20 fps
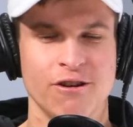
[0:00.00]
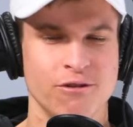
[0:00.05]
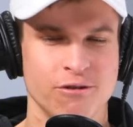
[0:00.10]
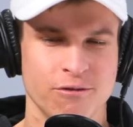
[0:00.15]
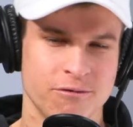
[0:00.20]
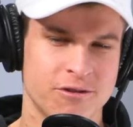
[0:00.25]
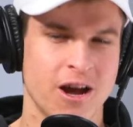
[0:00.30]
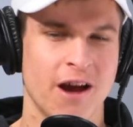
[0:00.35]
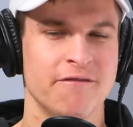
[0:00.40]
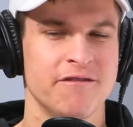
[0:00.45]
of,
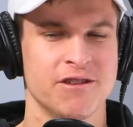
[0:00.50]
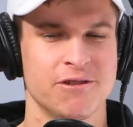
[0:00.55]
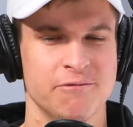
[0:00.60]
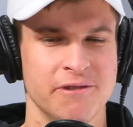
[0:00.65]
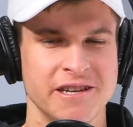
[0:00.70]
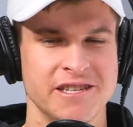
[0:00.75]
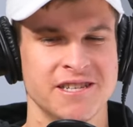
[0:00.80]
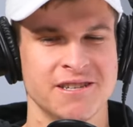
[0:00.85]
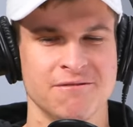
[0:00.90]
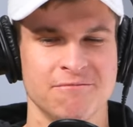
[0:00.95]
who cover the
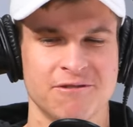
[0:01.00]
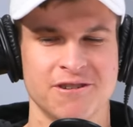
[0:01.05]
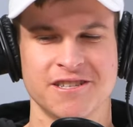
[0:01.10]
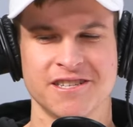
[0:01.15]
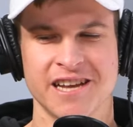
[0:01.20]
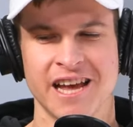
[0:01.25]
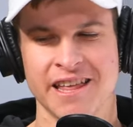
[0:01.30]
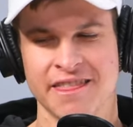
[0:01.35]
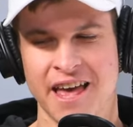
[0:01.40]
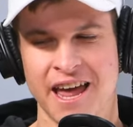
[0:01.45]
region were
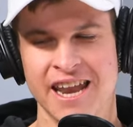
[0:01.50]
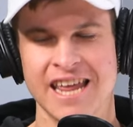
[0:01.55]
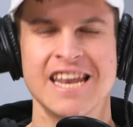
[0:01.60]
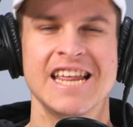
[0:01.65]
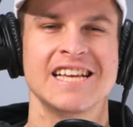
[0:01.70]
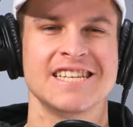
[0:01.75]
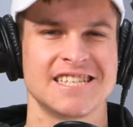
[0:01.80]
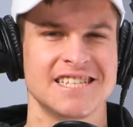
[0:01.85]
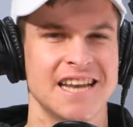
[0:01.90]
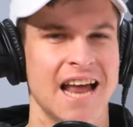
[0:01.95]
saying that it
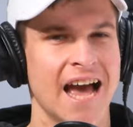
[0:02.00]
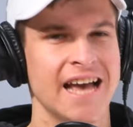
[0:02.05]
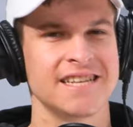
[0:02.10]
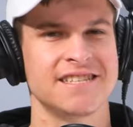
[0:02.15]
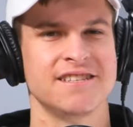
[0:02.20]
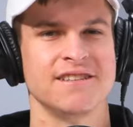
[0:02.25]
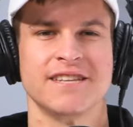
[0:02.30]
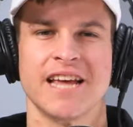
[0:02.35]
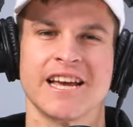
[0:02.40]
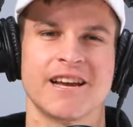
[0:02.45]
is
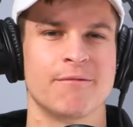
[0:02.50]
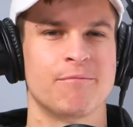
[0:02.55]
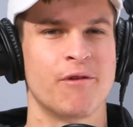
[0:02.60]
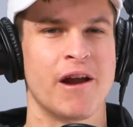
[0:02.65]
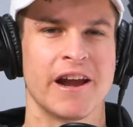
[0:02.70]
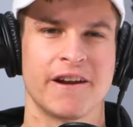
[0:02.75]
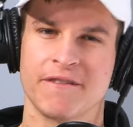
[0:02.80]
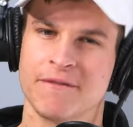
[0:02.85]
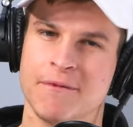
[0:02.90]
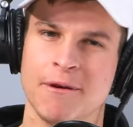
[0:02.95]
nice to take a
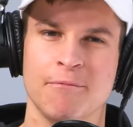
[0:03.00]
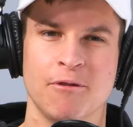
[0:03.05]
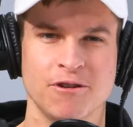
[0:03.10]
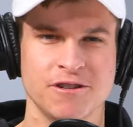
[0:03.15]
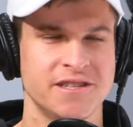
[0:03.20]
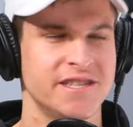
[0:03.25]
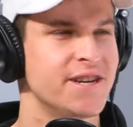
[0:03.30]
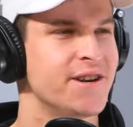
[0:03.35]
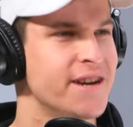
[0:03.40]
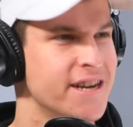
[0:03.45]
break from the more
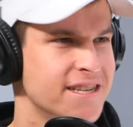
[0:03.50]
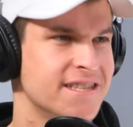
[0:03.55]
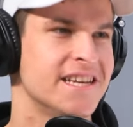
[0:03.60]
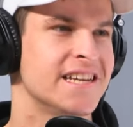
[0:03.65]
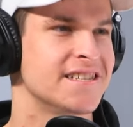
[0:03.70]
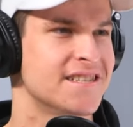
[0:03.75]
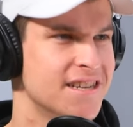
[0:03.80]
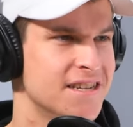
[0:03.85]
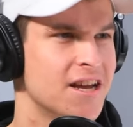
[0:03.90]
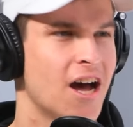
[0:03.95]
serious
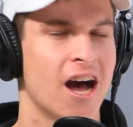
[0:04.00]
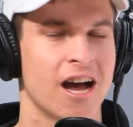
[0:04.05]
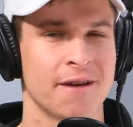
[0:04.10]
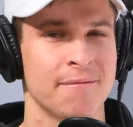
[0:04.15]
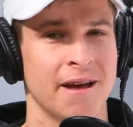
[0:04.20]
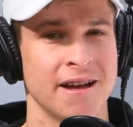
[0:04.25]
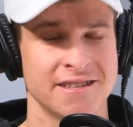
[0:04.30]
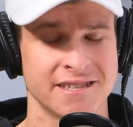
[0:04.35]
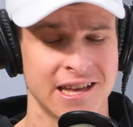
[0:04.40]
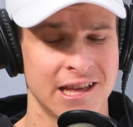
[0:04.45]
things to talk
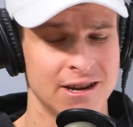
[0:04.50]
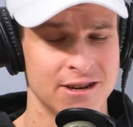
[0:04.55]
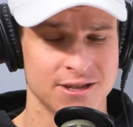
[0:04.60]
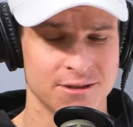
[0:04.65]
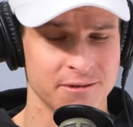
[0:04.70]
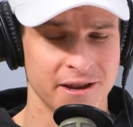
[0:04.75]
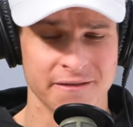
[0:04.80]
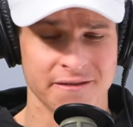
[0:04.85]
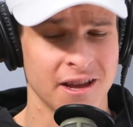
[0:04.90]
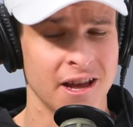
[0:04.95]
about Taylor
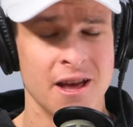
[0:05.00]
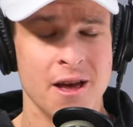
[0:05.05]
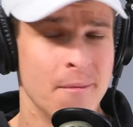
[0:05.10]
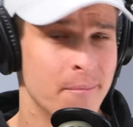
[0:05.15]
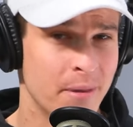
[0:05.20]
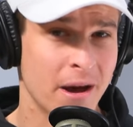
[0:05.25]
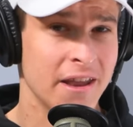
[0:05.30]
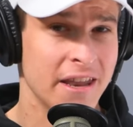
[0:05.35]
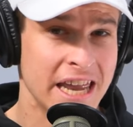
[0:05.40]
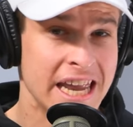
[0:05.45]
Swift,
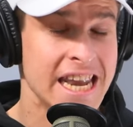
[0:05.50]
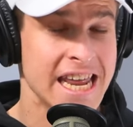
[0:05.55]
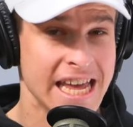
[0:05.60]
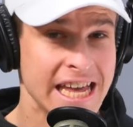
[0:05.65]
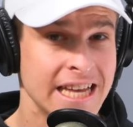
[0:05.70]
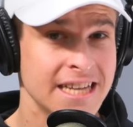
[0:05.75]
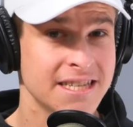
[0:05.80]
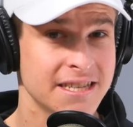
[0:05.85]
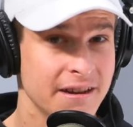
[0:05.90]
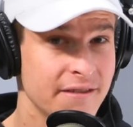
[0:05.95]
but it
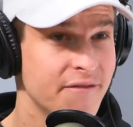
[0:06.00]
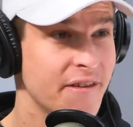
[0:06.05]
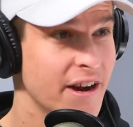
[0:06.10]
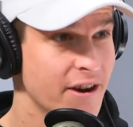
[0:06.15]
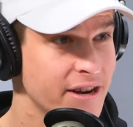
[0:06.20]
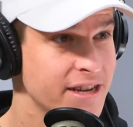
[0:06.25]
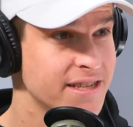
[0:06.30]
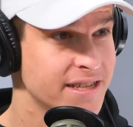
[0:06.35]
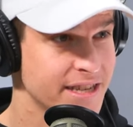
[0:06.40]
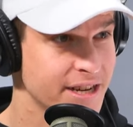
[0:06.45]
is a
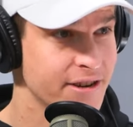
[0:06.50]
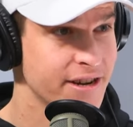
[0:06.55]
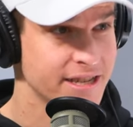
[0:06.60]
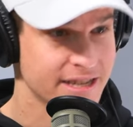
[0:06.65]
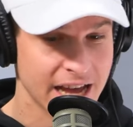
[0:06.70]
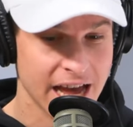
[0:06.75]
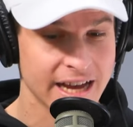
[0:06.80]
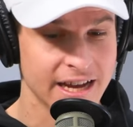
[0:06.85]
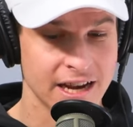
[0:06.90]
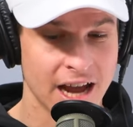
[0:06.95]
very
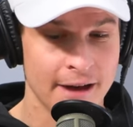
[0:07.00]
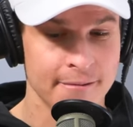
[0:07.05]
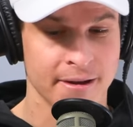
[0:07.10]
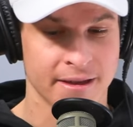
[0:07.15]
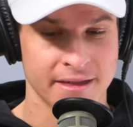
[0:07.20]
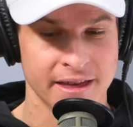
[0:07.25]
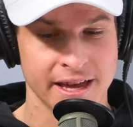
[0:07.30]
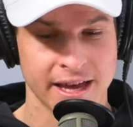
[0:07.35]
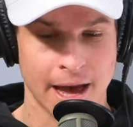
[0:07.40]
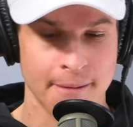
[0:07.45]
serious
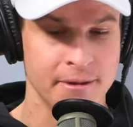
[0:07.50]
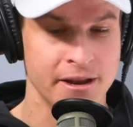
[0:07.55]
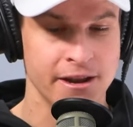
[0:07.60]
economic thing. I